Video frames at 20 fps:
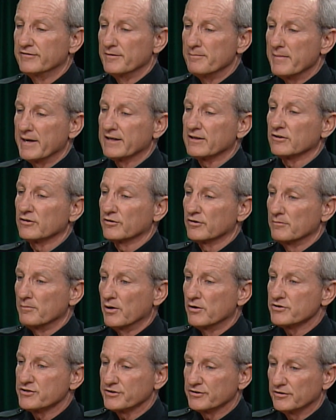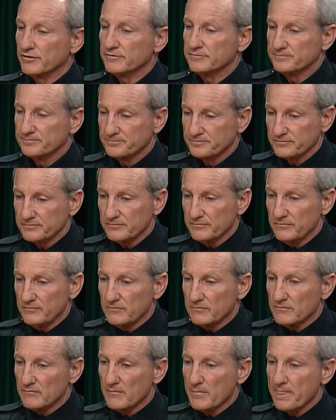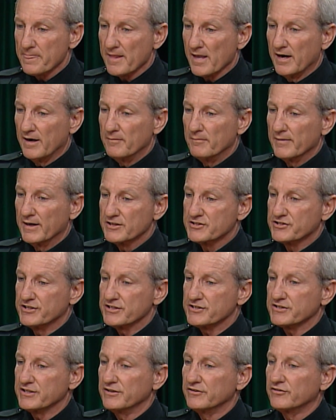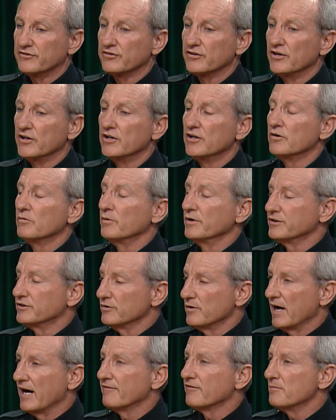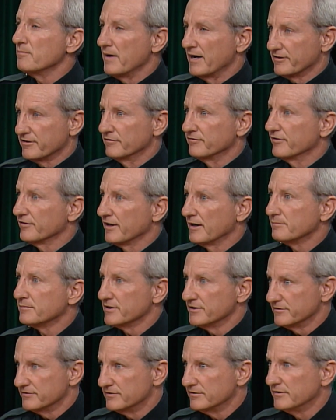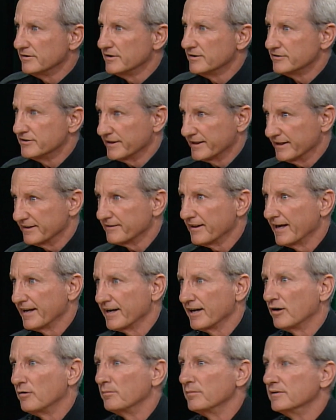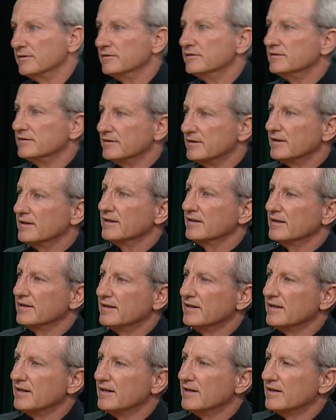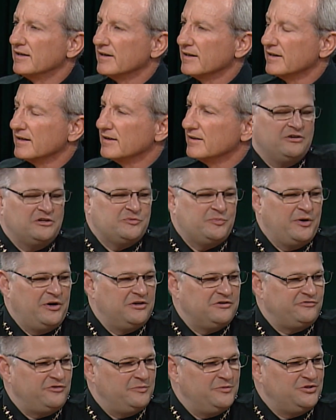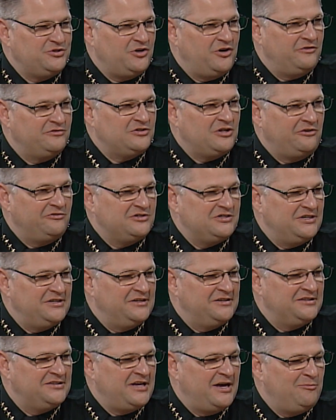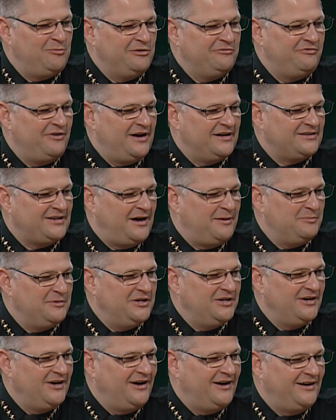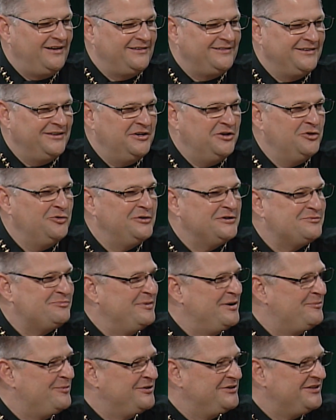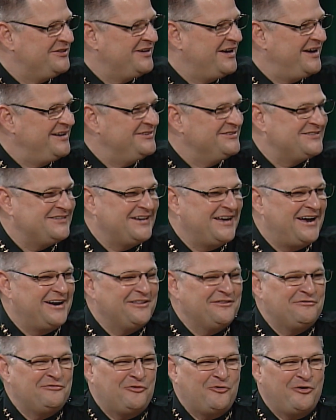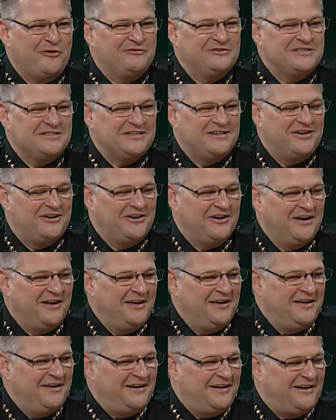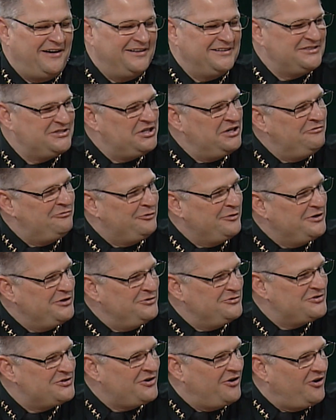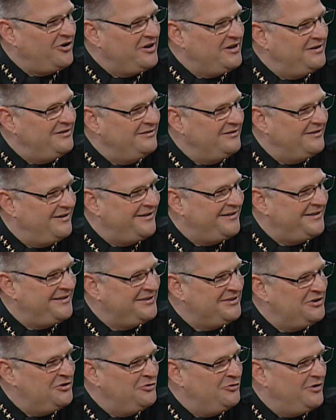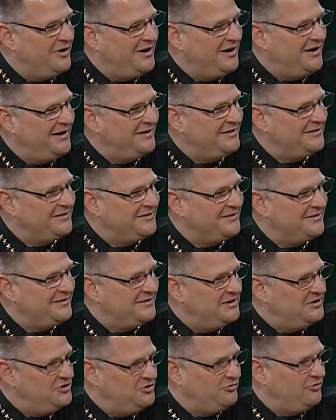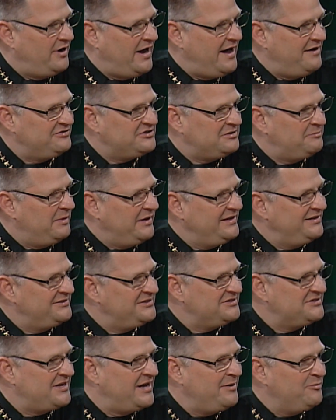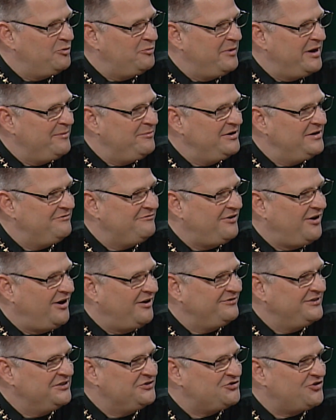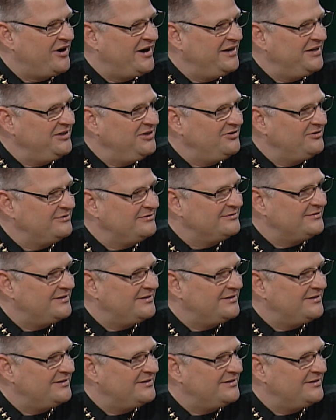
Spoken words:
a mental or emotional assistance, we do have a method for them to get that help. All right. Well, a lot of experience from the Sheriff's Office sitting at the table. In fact, I'm the newest member to the agency out of the four of us here. Chief, when you started, did you have somebody at this table maybe involved in training you?